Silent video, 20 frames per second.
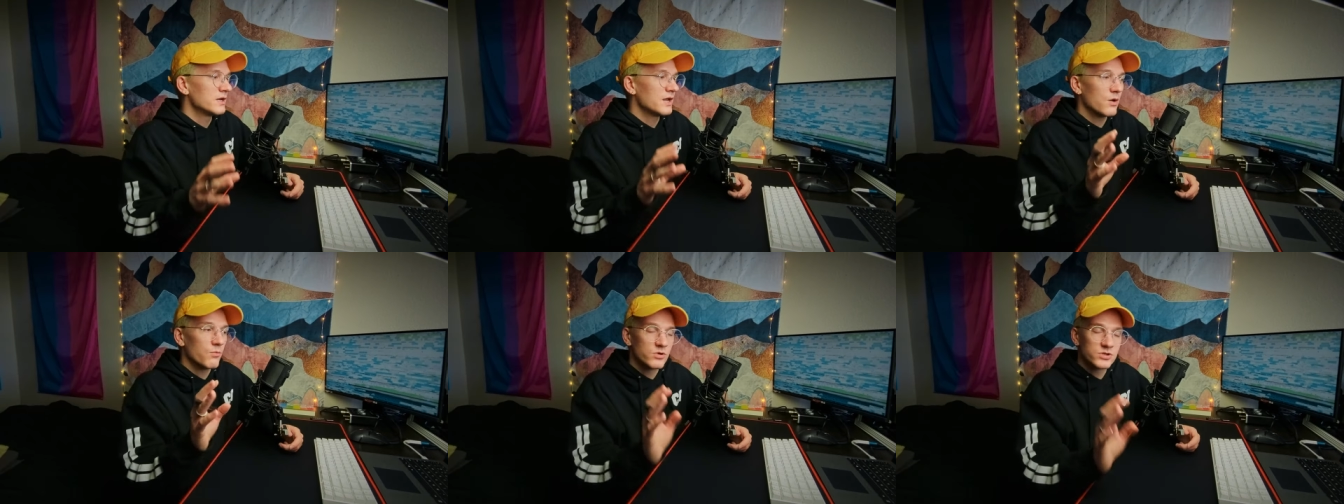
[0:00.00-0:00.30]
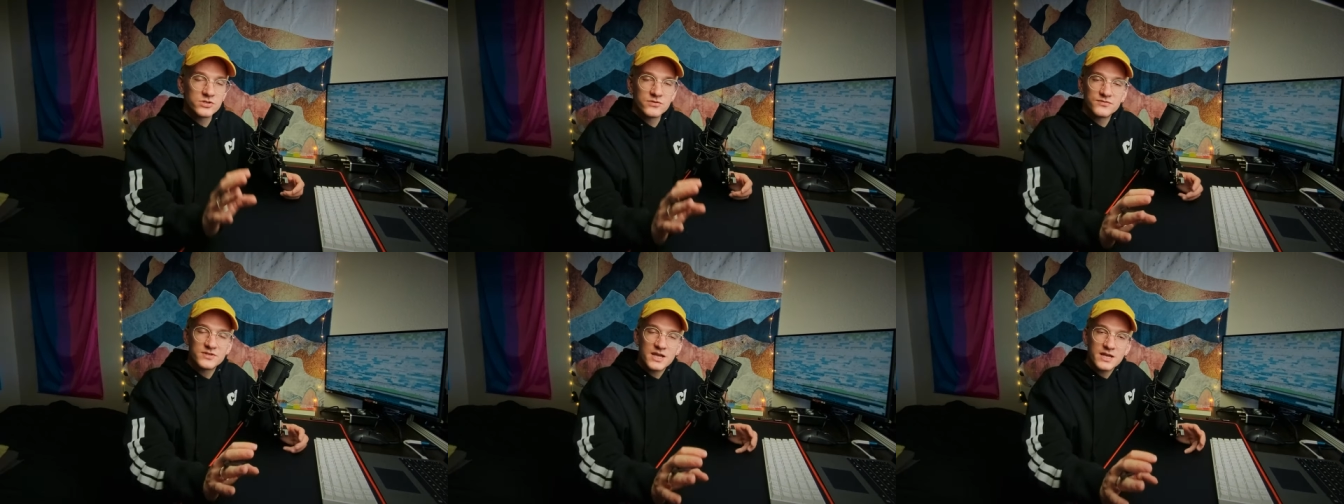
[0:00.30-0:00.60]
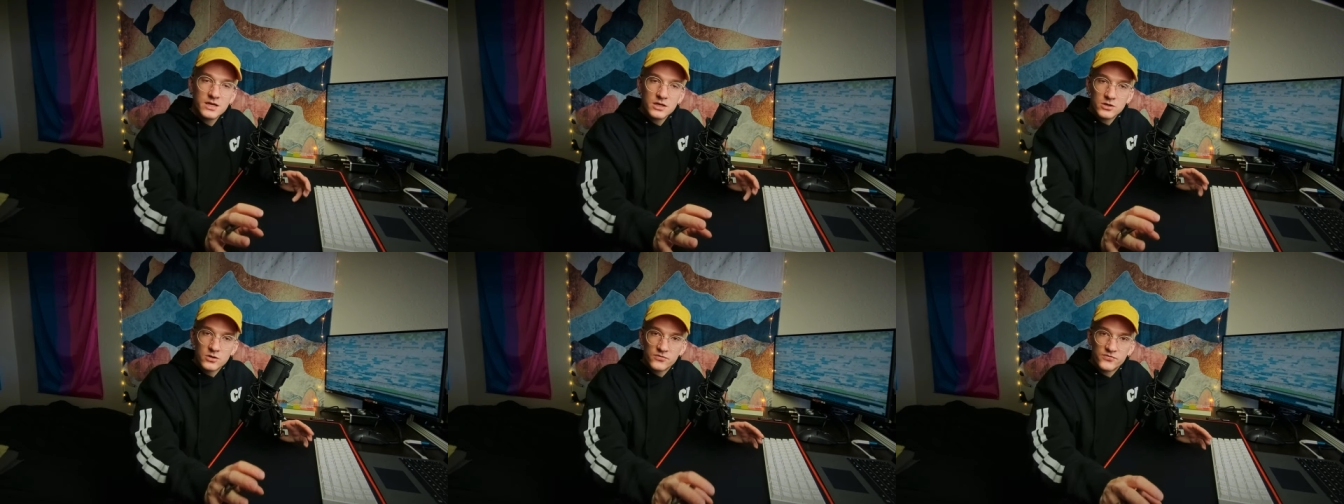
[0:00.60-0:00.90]
Now, once you've
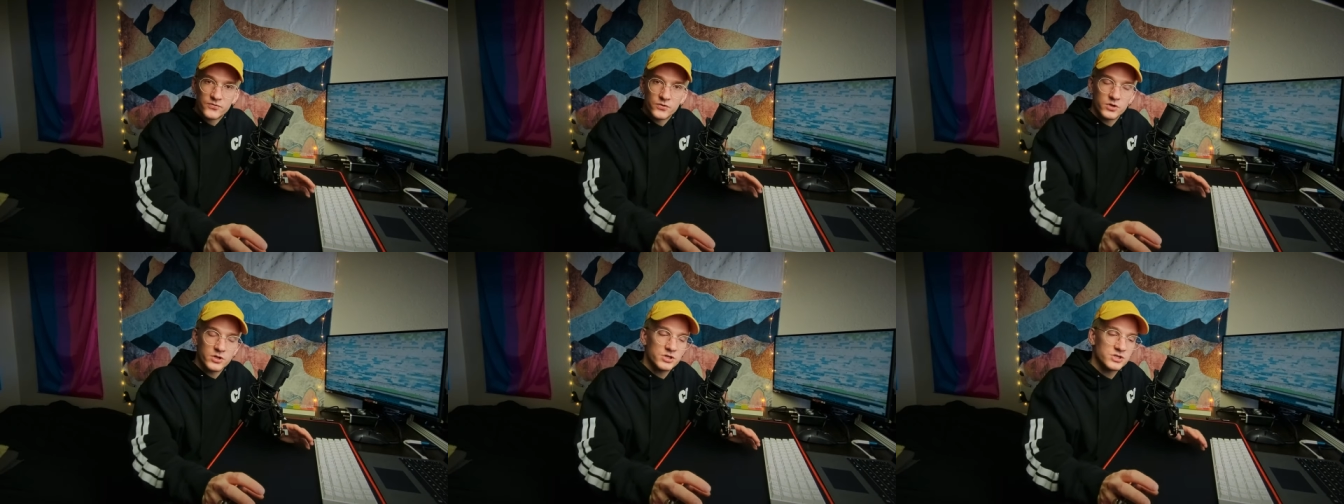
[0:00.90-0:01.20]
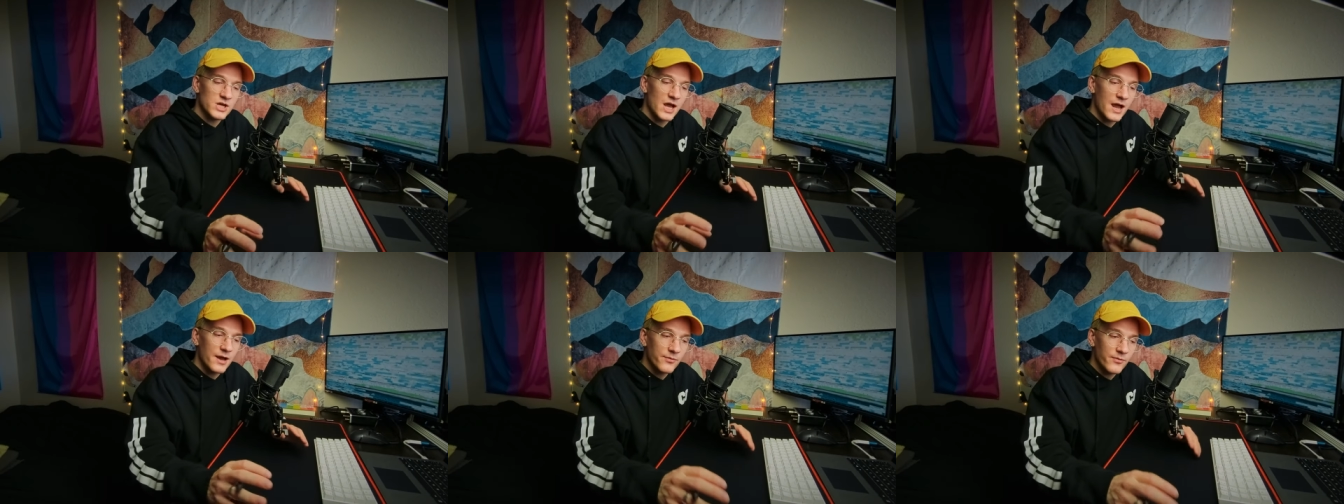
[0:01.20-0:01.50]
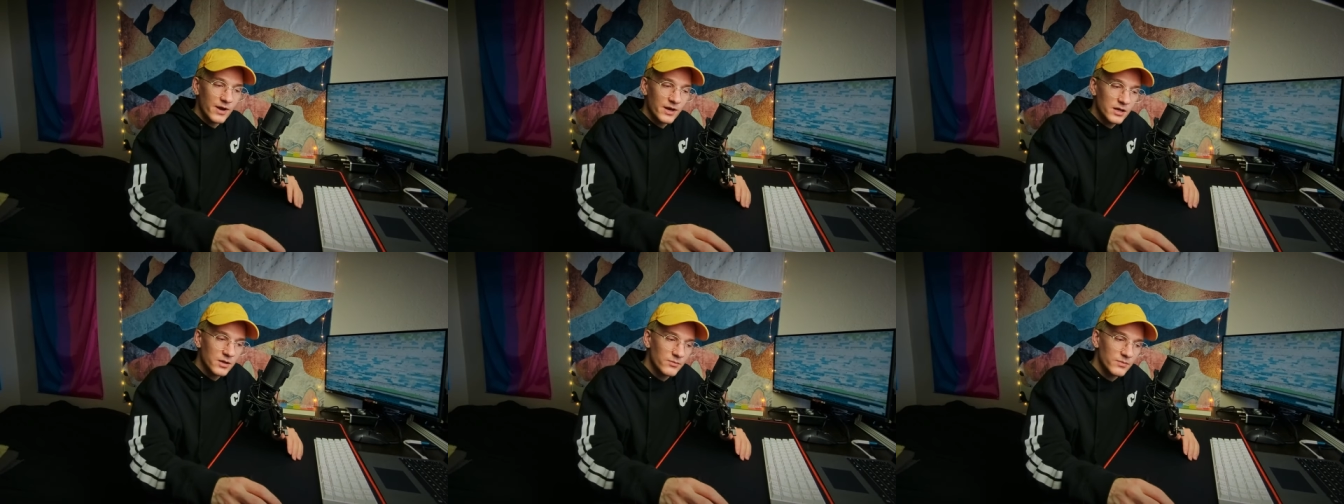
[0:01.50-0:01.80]
taken your footage, I'd
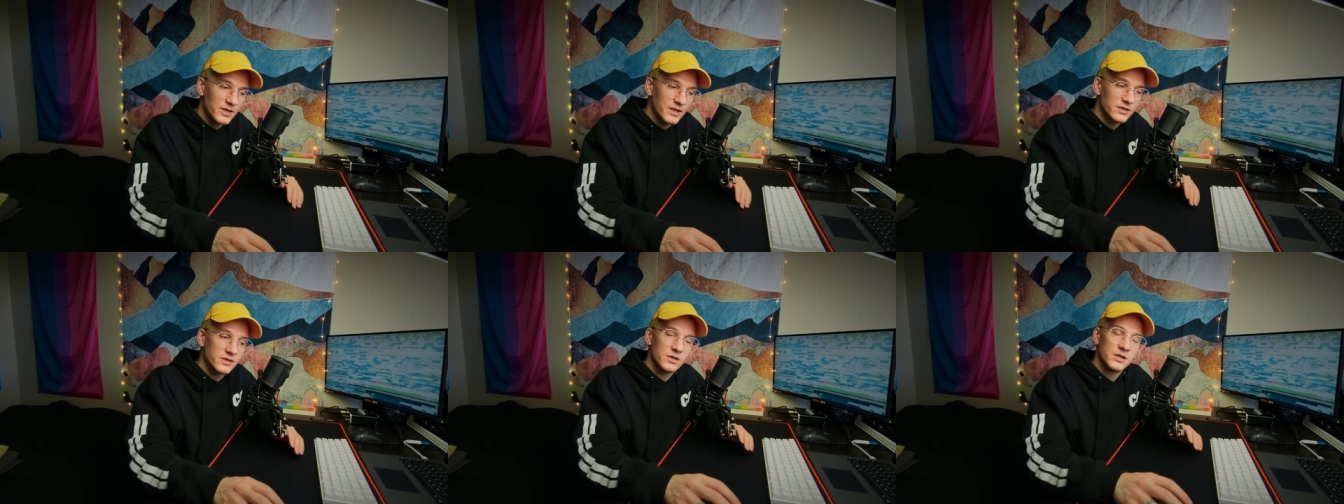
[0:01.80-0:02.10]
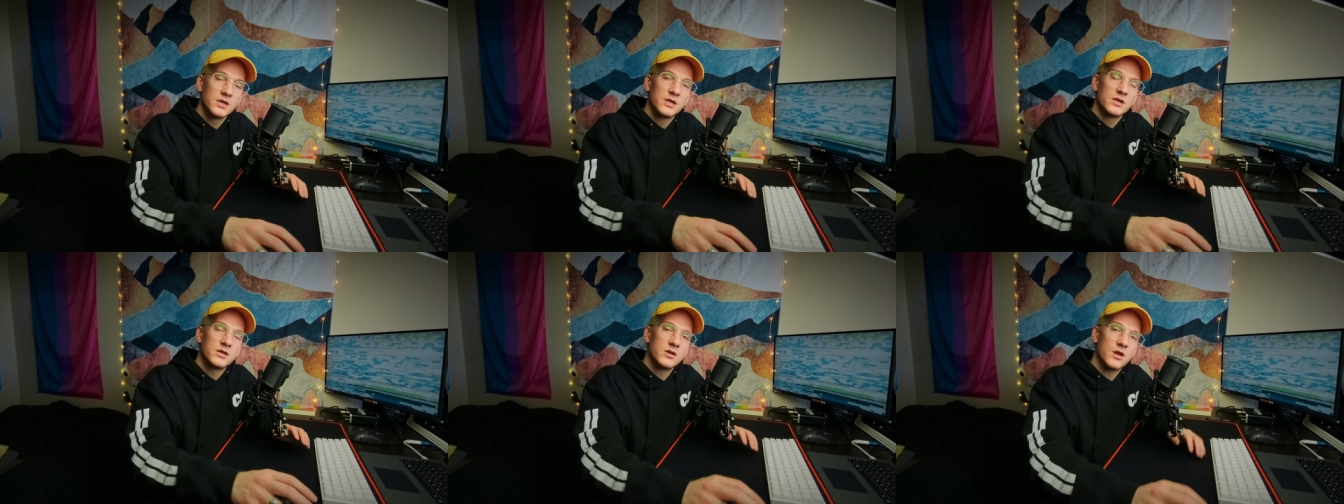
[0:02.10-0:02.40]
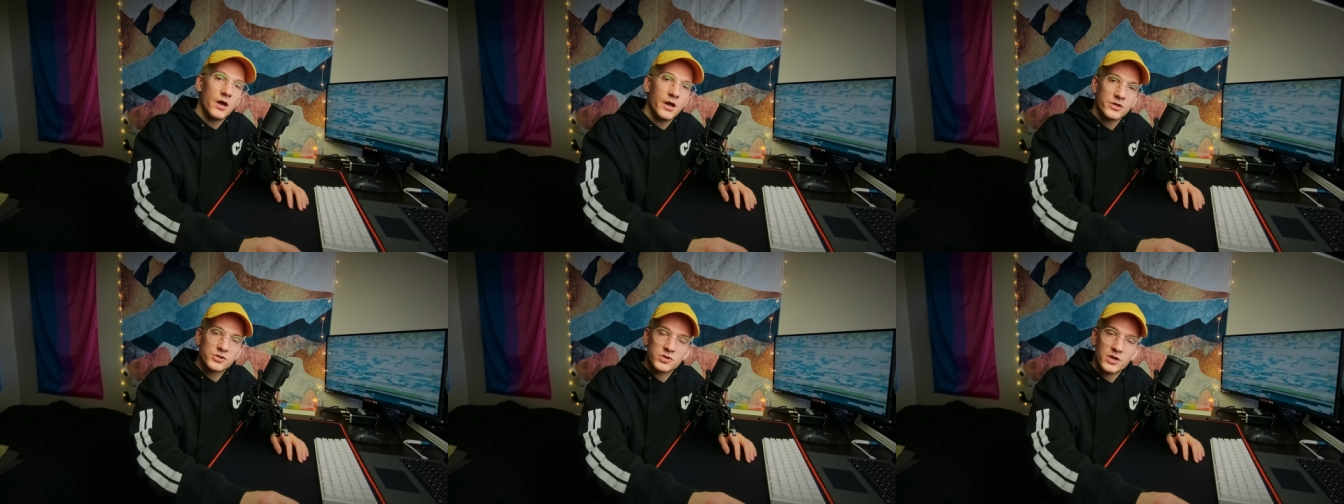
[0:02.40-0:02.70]
recommend
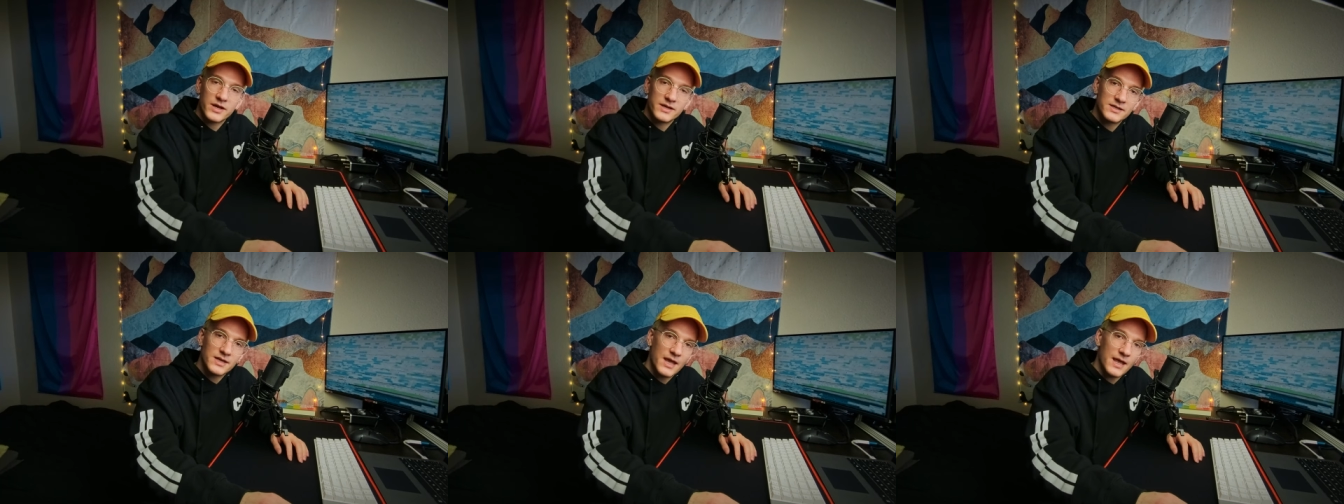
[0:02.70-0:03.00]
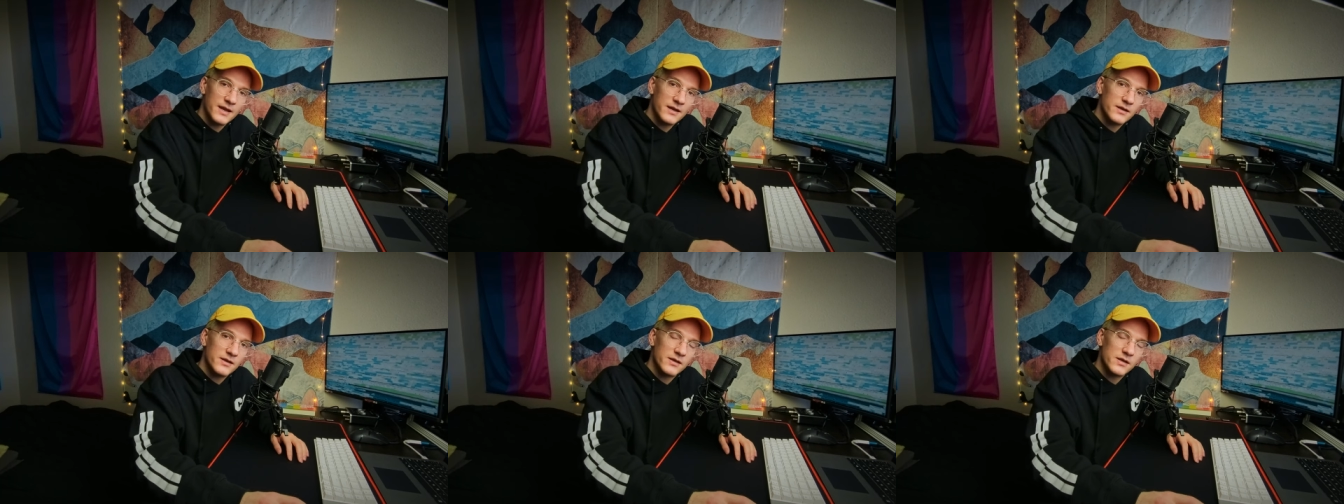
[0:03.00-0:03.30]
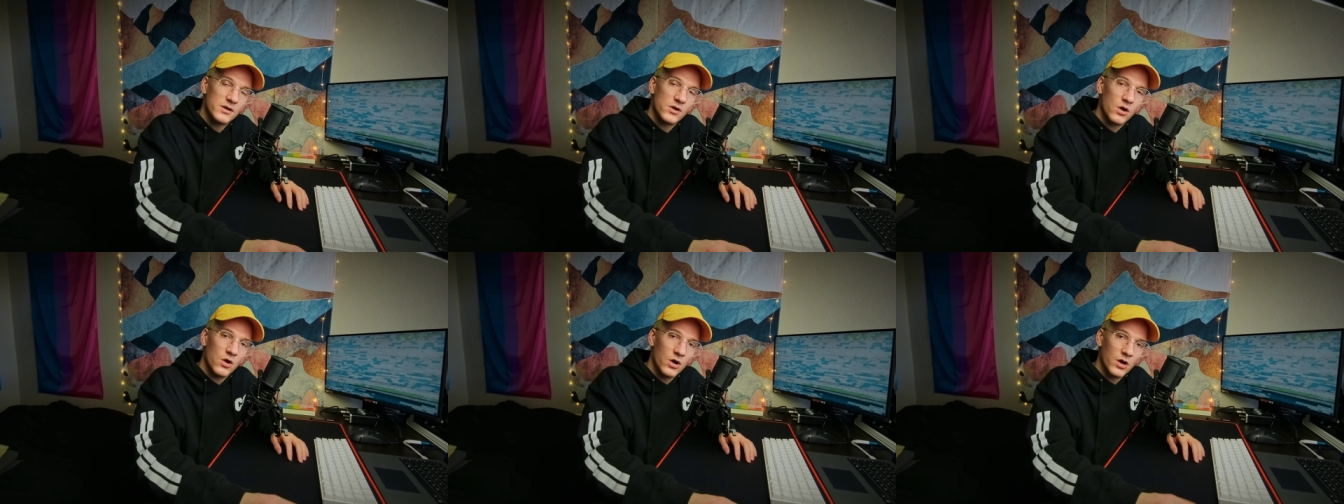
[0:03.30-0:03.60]
not trying to edit
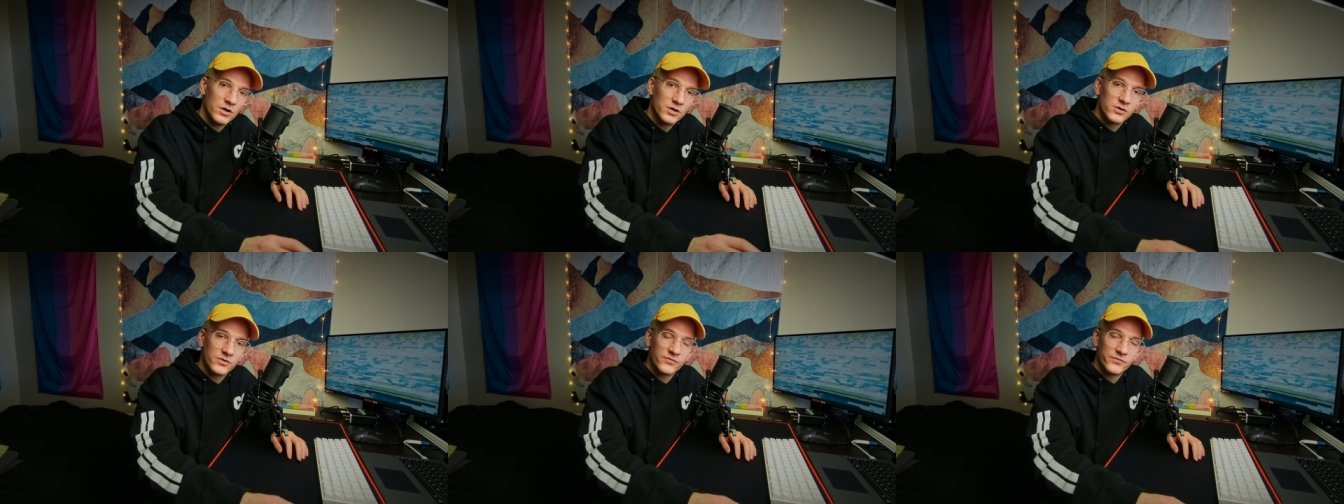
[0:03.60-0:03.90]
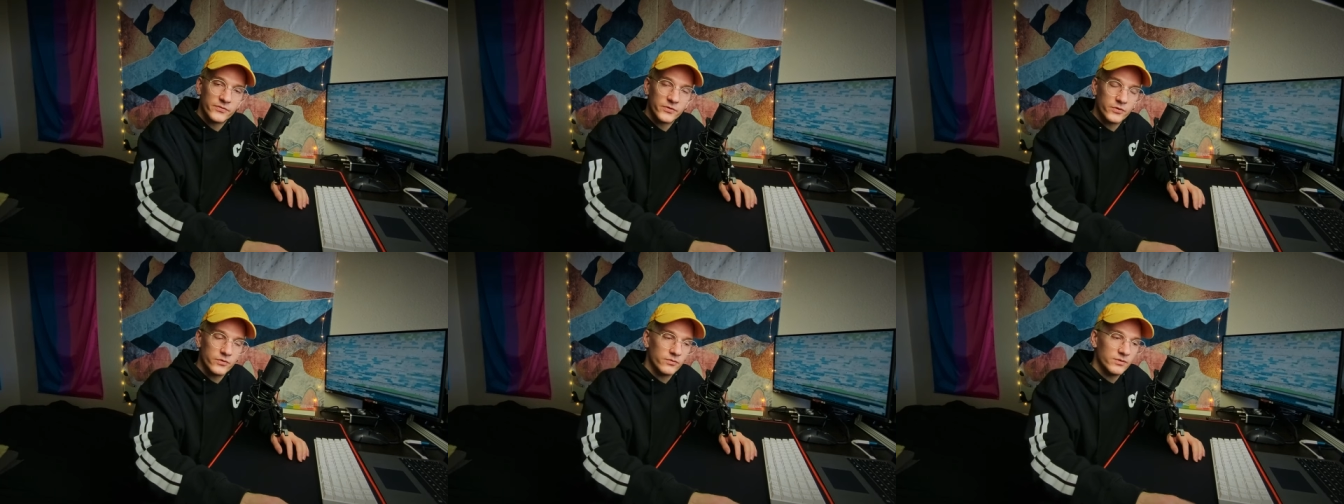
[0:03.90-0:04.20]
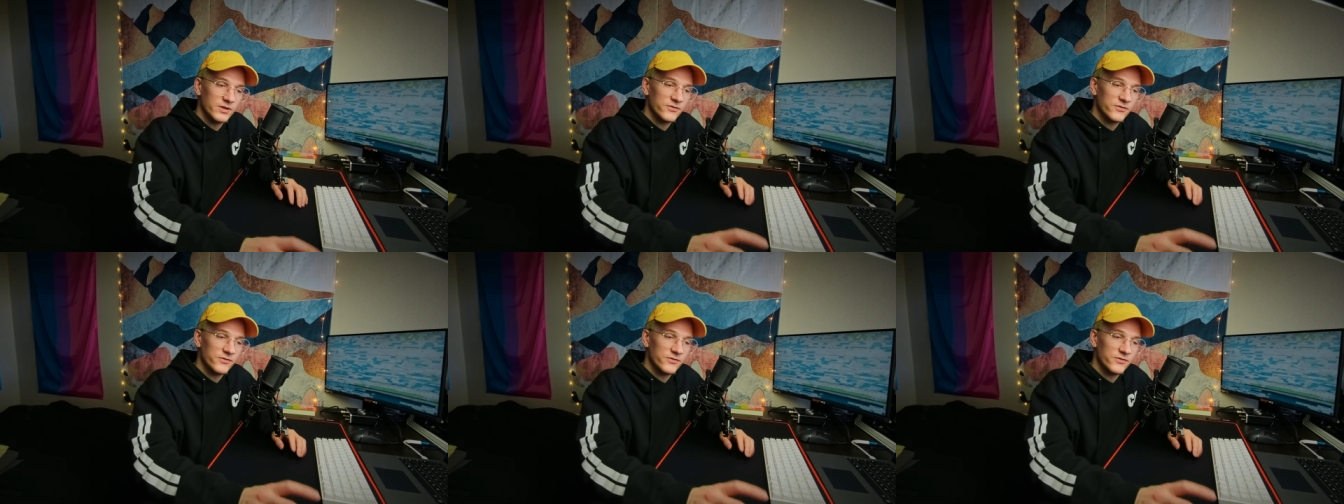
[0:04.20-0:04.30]
it on your phone.